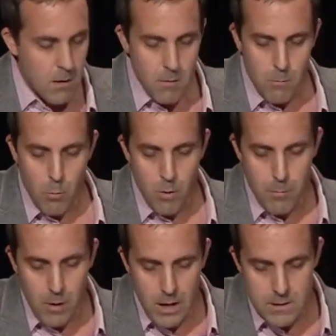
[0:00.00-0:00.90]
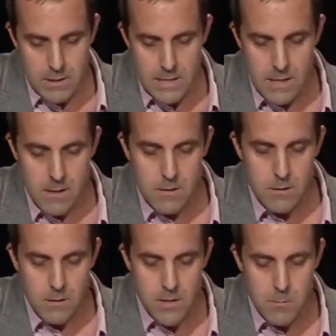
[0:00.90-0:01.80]
More broadly,
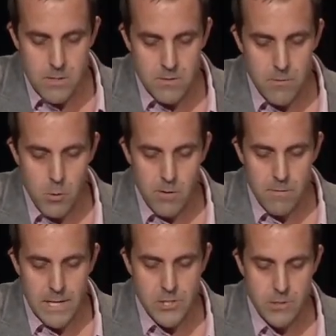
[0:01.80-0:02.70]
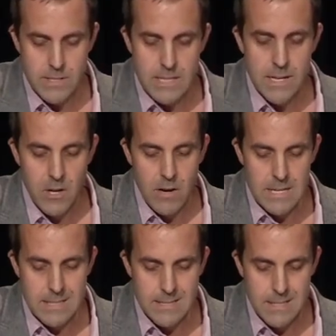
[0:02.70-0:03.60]
Lindeman's view of nature as an
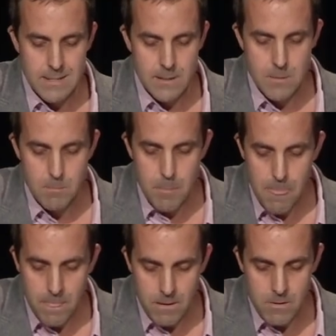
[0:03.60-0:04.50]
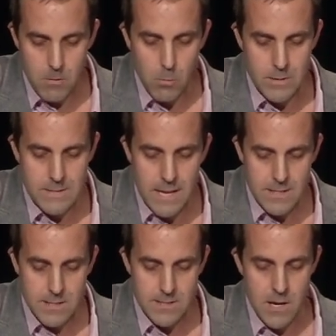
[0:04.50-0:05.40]
integrated system was
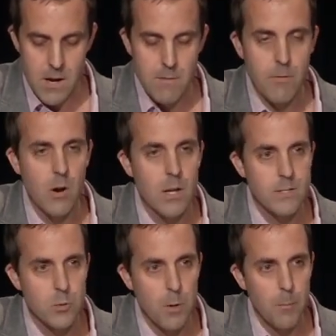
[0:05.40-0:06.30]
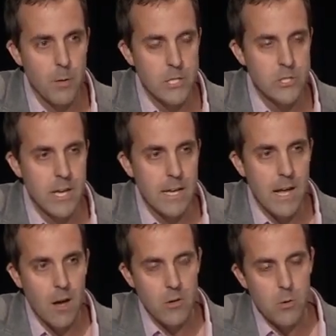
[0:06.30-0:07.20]
necessary for us to appreciate
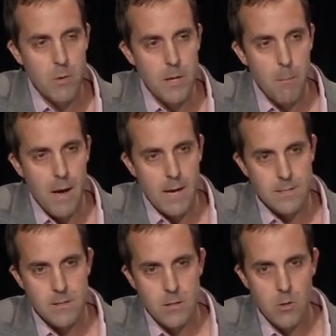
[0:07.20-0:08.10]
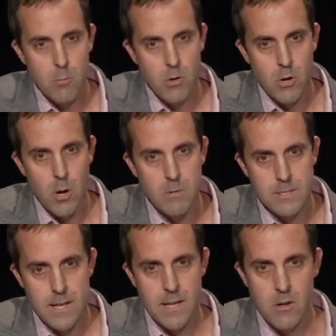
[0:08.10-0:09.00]
how human impacts on the global carbon
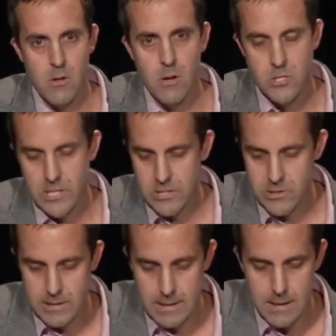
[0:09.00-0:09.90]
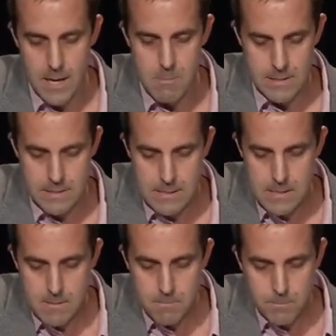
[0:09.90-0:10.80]
cycle are changing the climate.
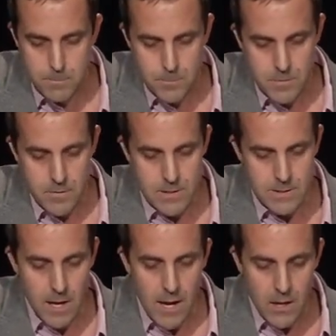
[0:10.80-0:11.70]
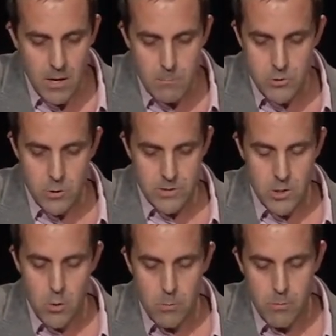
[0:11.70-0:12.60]
This diagram shows
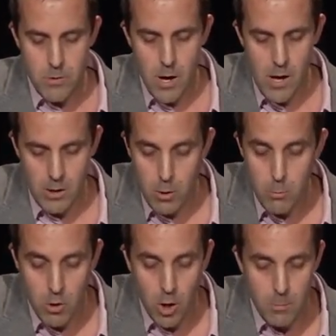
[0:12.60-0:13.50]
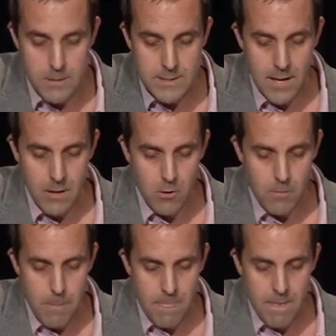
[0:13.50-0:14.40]
the global carbon cycle,
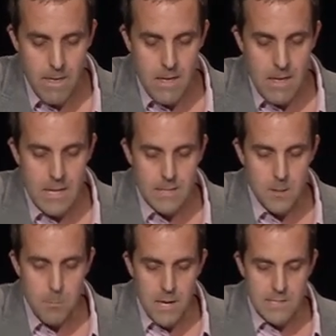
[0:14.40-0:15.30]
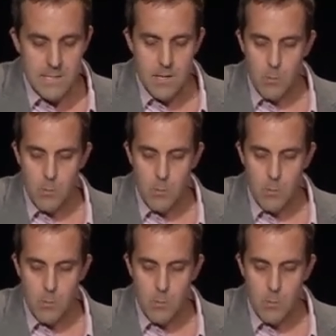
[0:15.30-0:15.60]
and it's amazing that